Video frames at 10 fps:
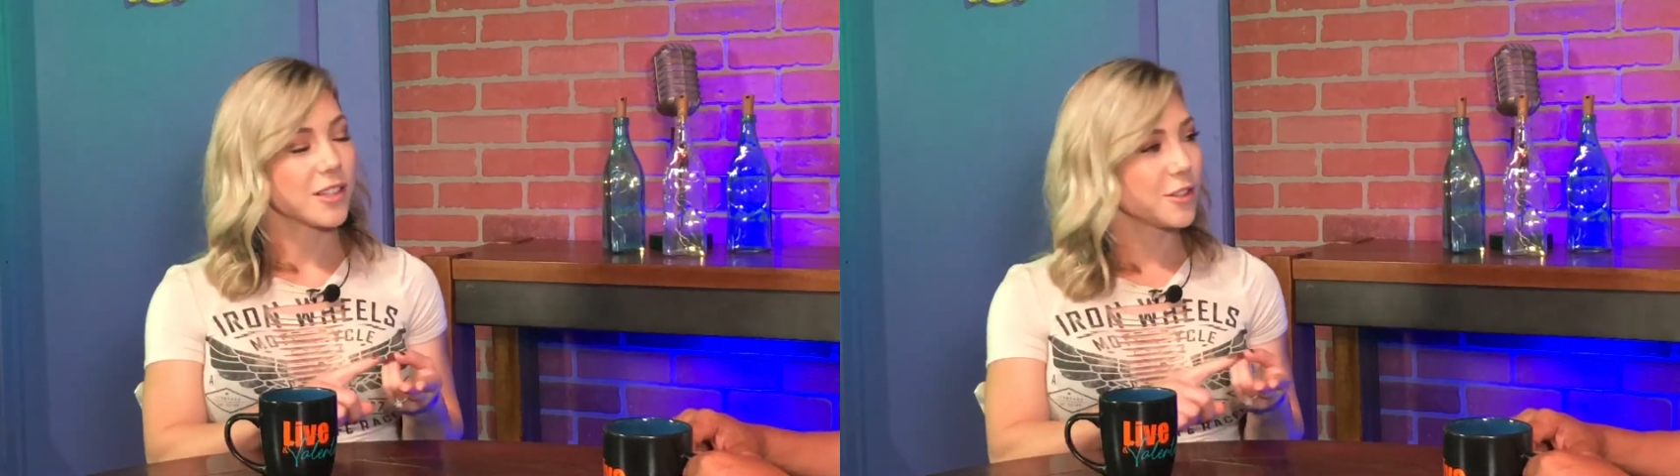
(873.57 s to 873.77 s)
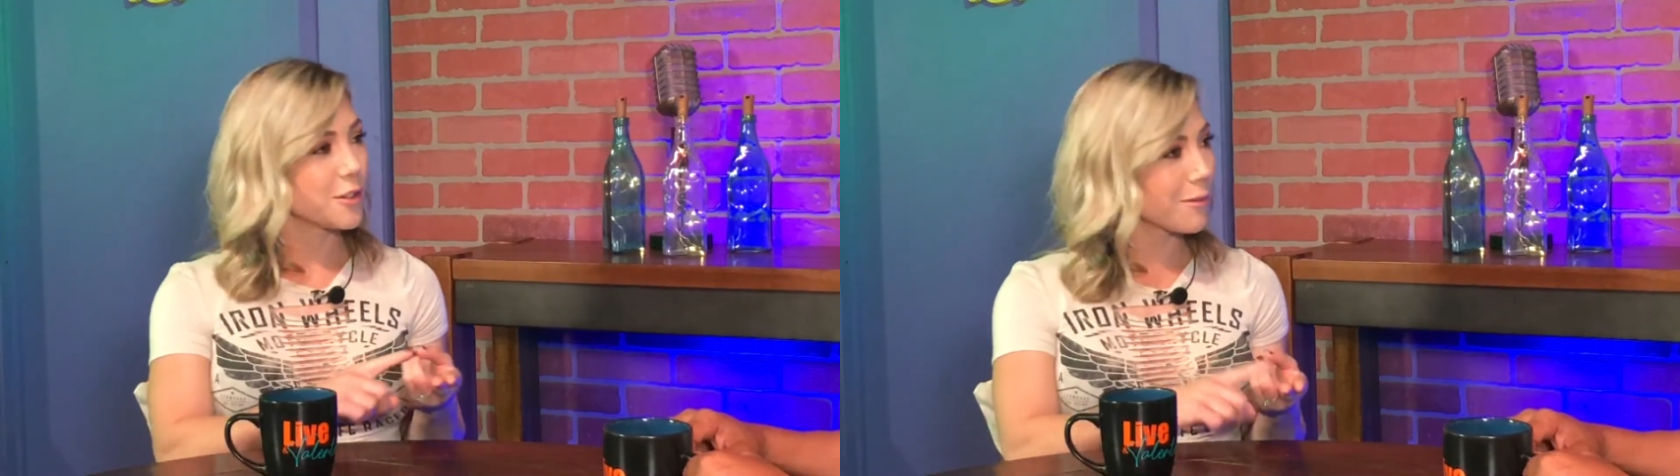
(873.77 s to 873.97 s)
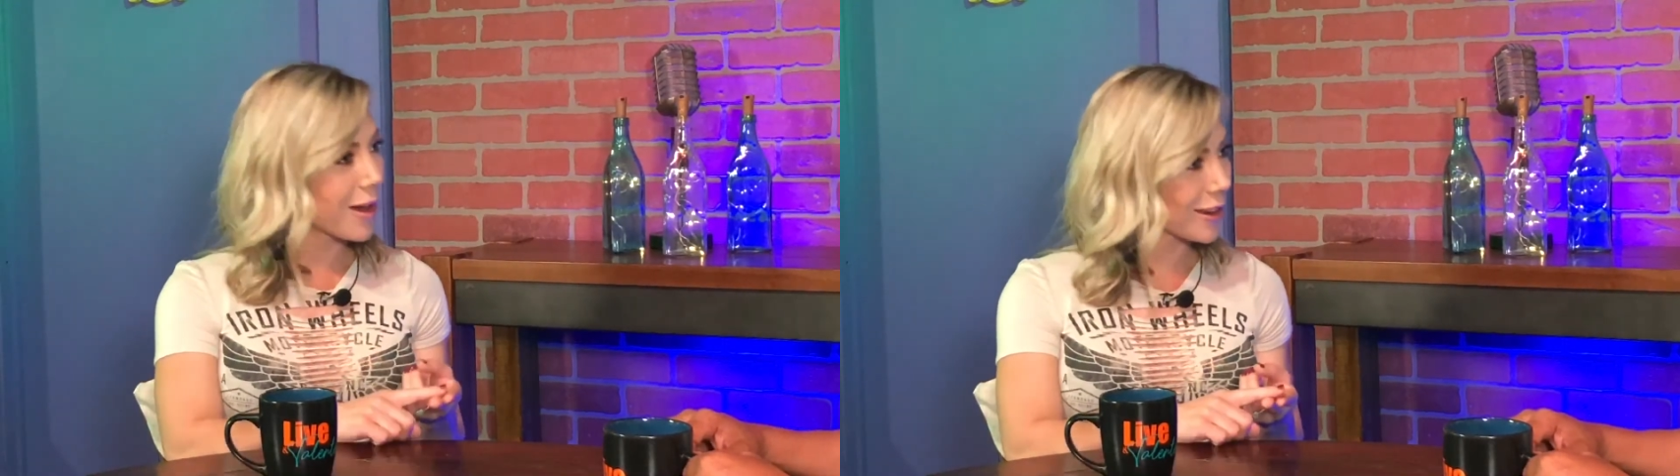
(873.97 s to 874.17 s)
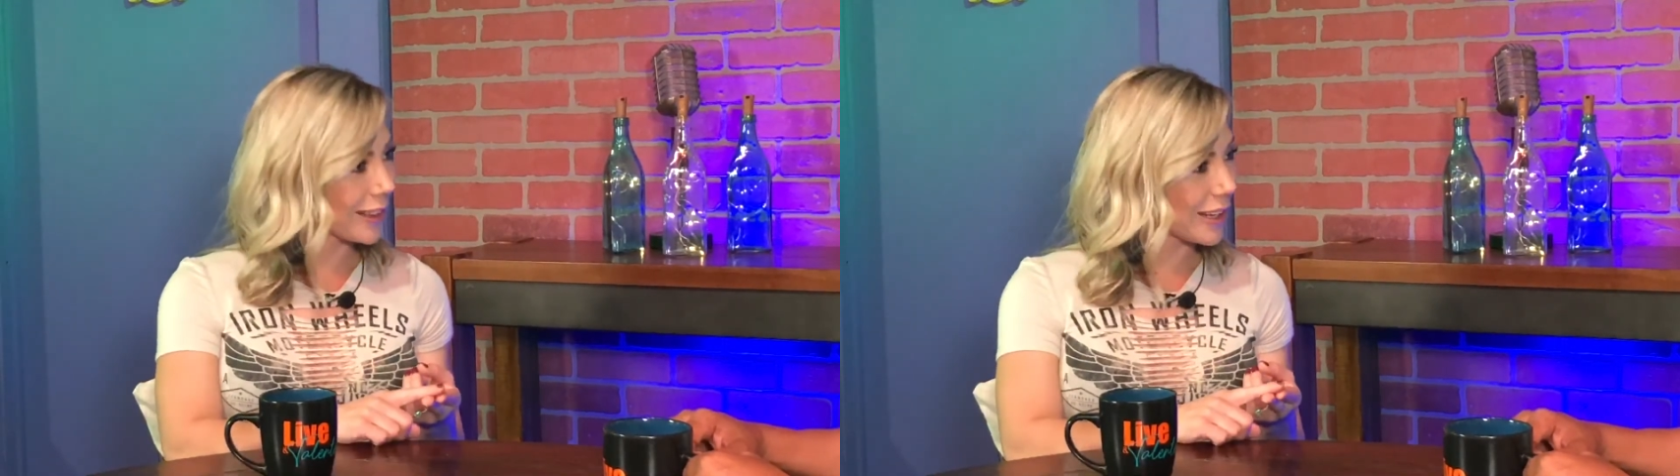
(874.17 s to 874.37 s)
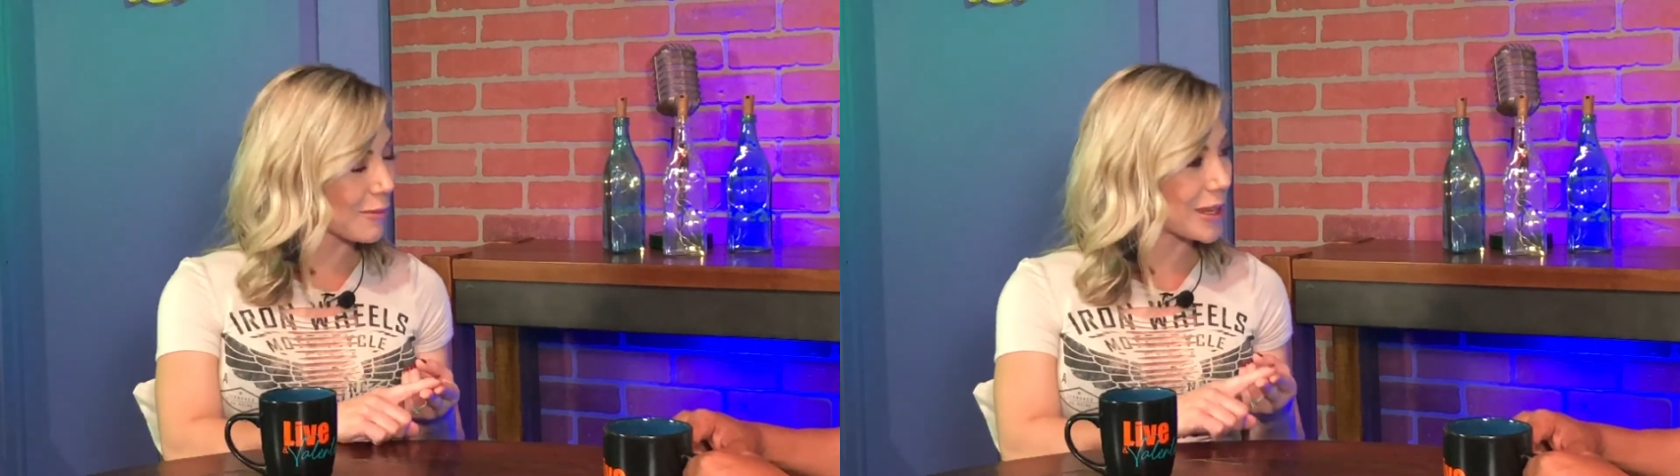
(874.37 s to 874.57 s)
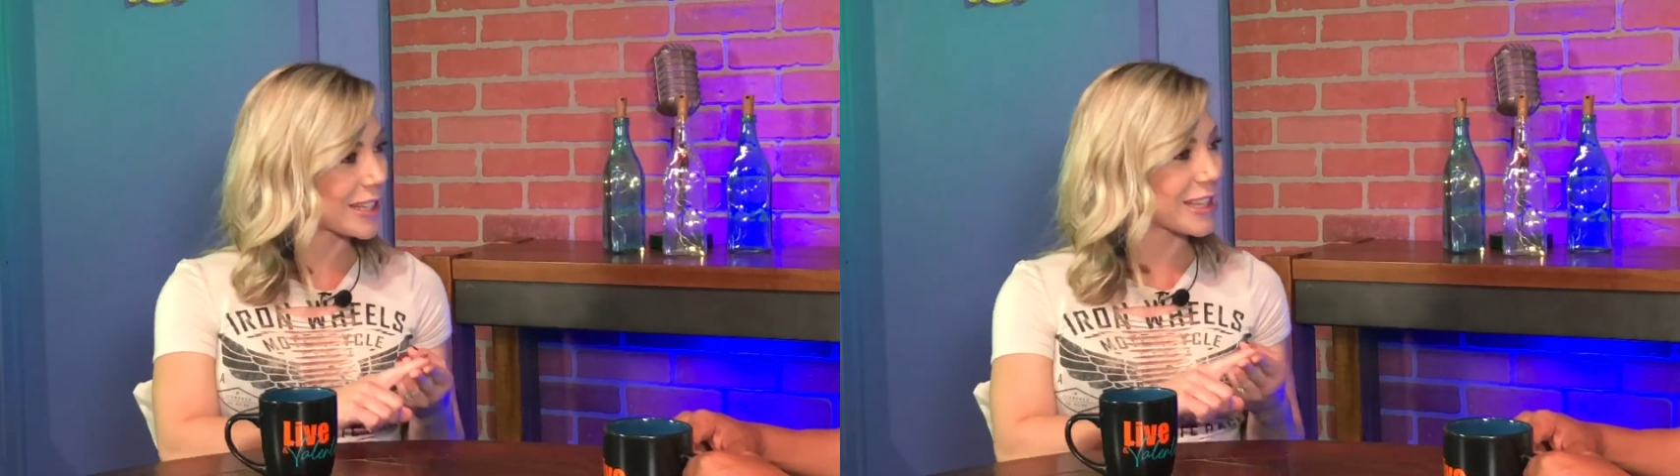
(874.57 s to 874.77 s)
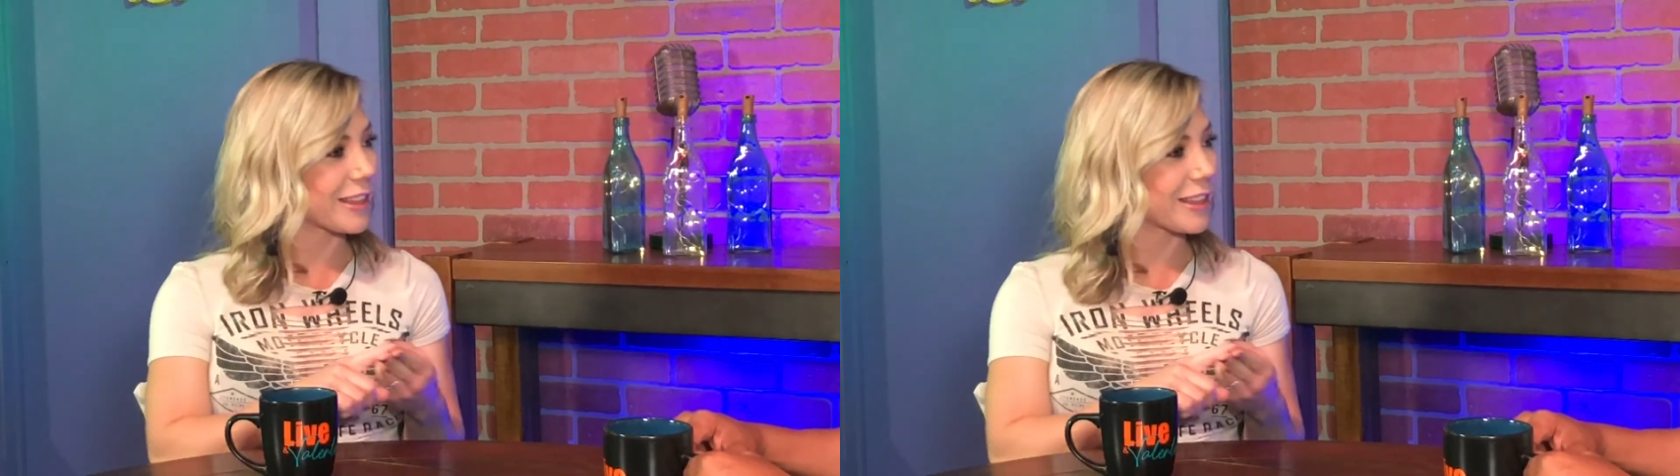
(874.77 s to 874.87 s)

to do the modeling, because